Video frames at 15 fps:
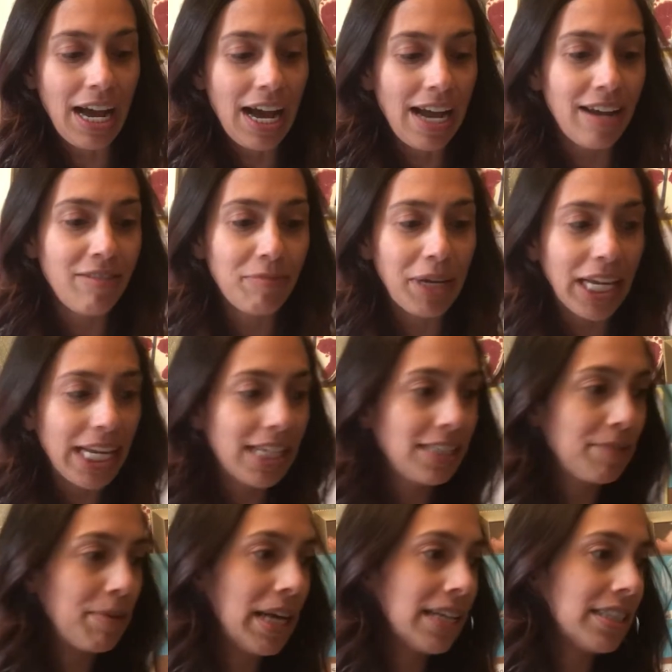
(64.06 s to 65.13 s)
I have my kids'
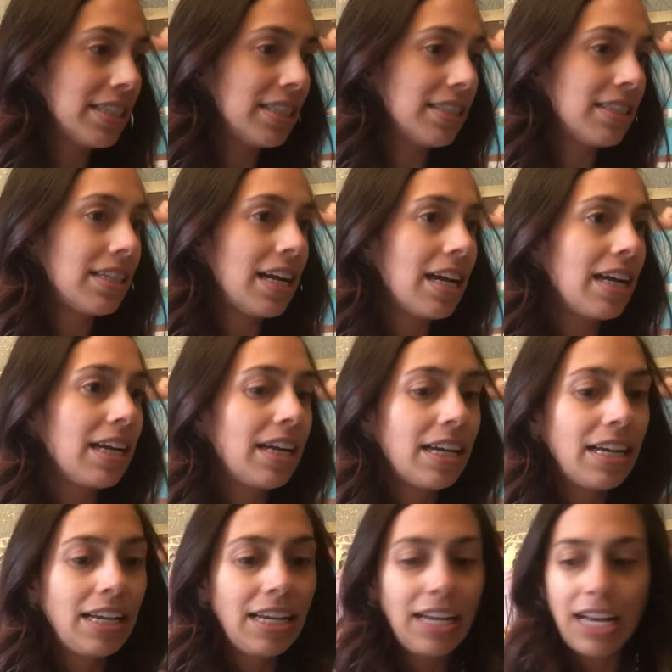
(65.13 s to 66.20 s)
magazines that I
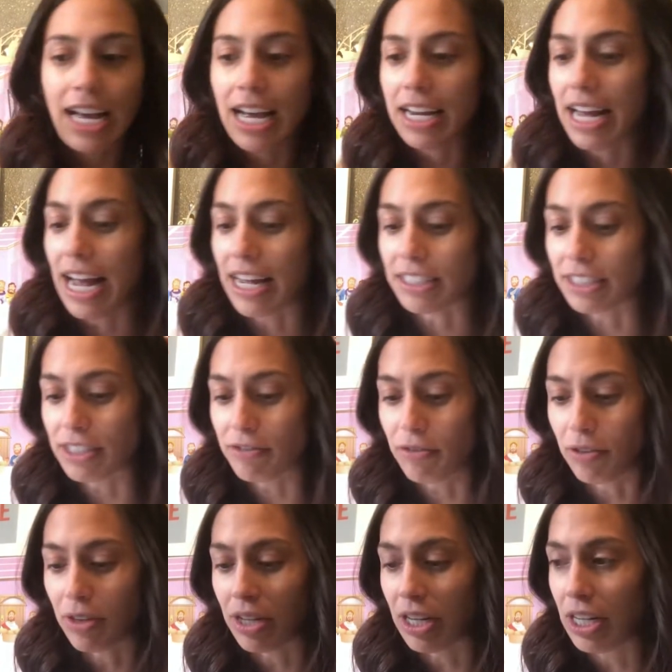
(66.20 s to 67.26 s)
had to ask
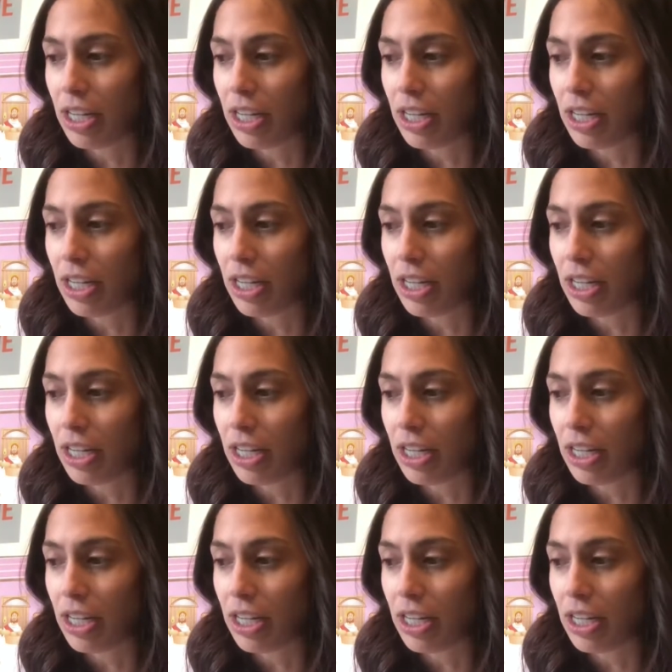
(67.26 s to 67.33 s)
for.